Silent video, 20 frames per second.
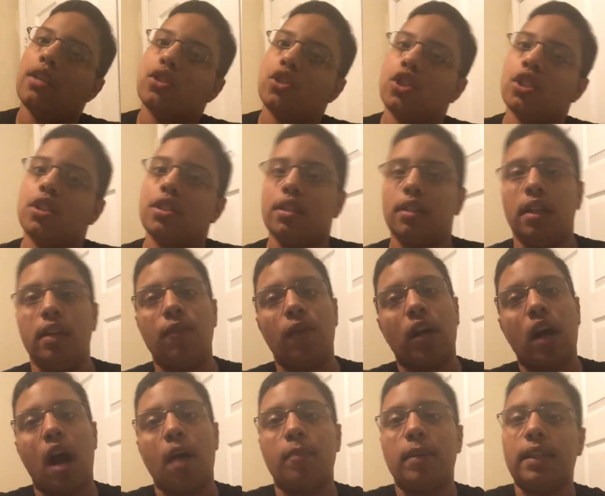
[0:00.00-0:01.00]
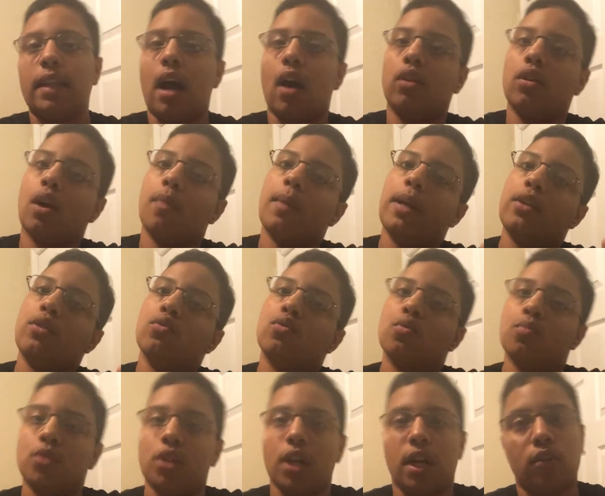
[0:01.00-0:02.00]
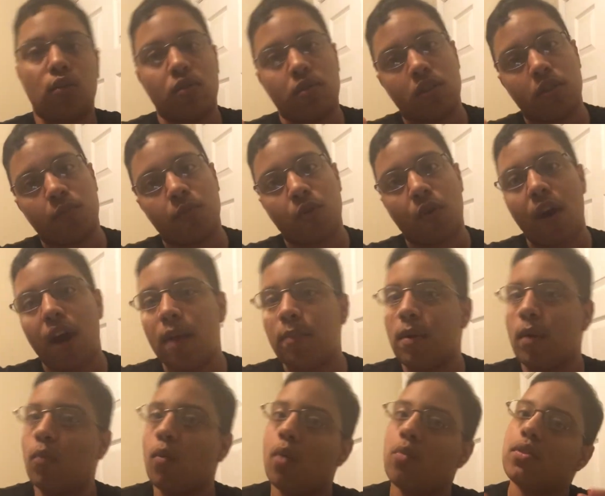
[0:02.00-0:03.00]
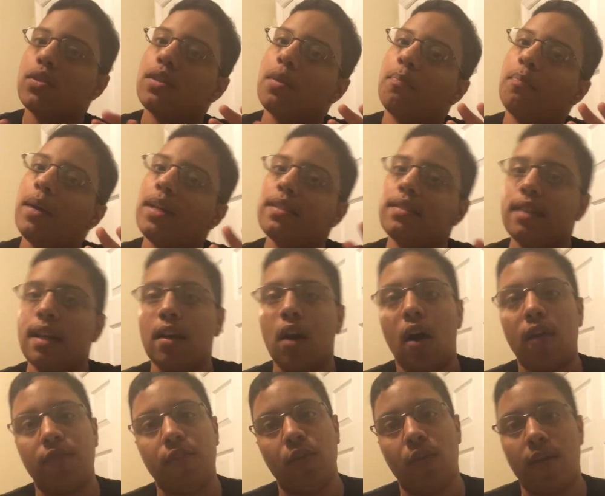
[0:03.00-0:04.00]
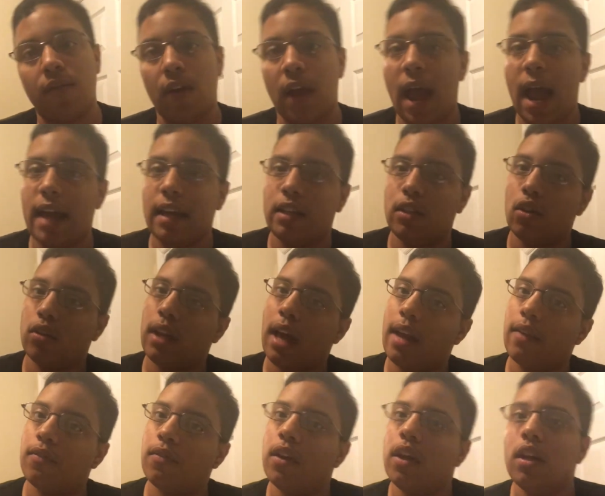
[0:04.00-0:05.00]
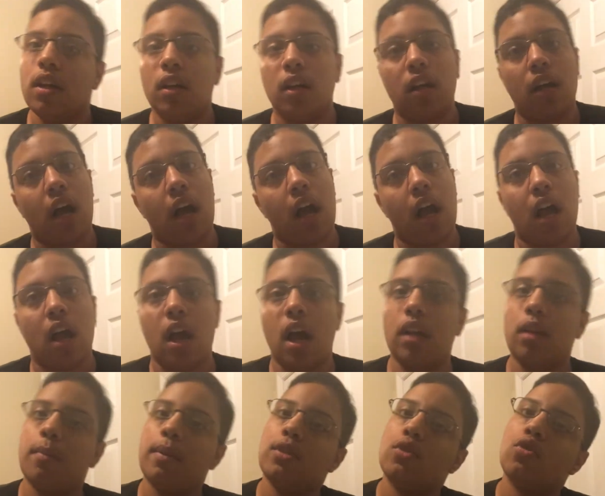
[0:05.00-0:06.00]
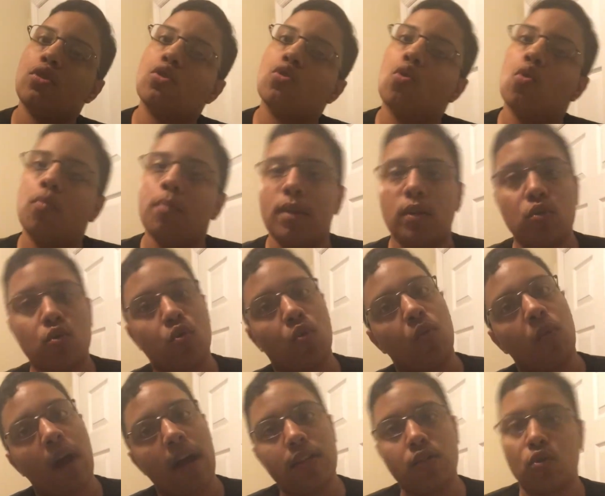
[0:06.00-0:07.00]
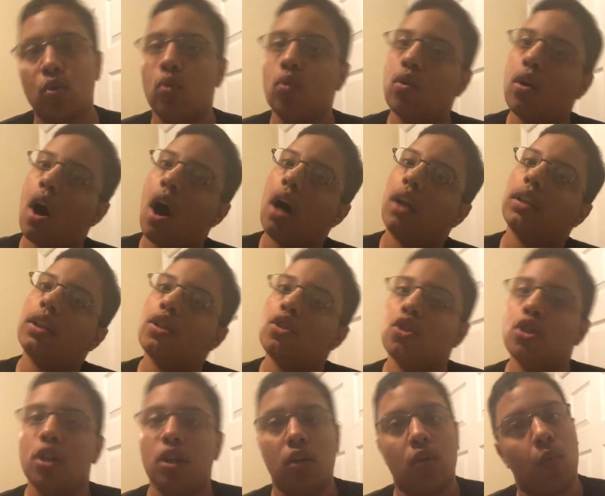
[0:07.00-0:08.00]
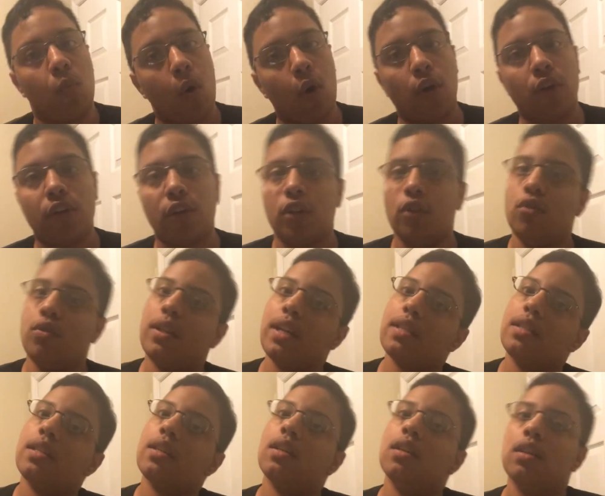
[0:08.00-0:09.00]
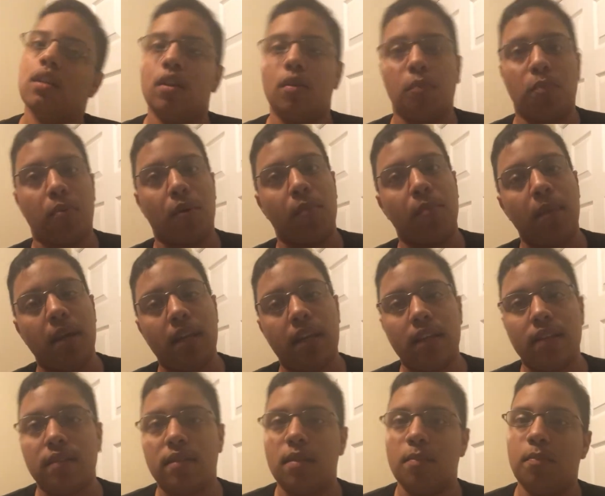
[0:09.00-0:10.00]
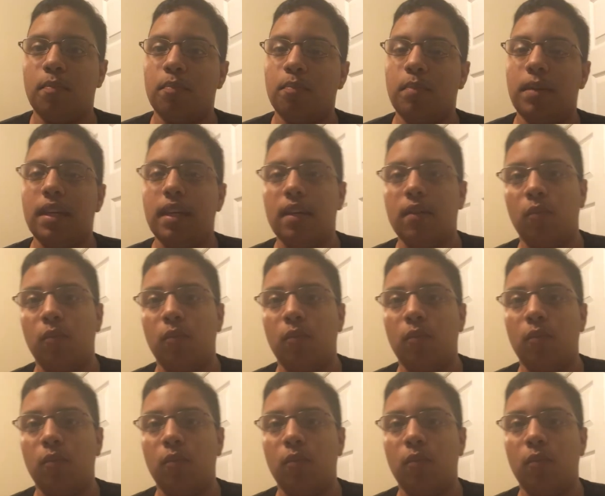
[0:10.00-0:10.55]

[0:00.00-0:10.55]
just leave a comment down on my YouTube channel and subscribe and what was the best day off you ever had in your life elementary school, middle school, high school, college, work, you get to permitted to be